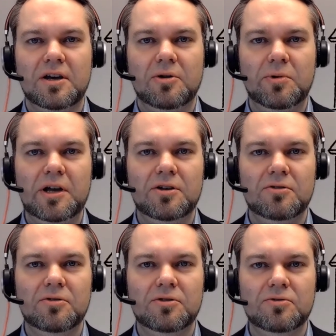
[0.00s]
where
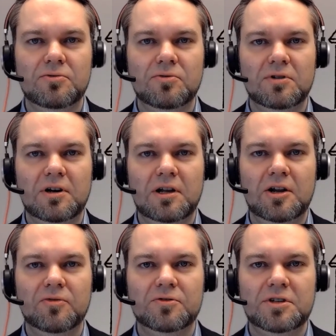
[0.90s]
you do a
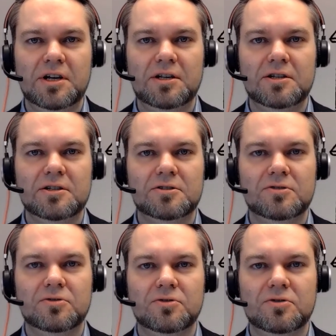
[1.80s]
lot of changes
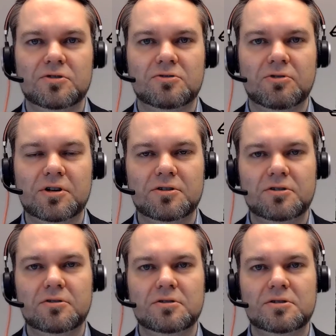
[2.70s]
to the
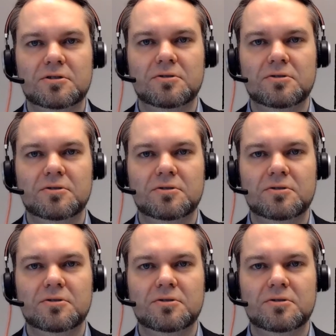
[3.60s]
structures,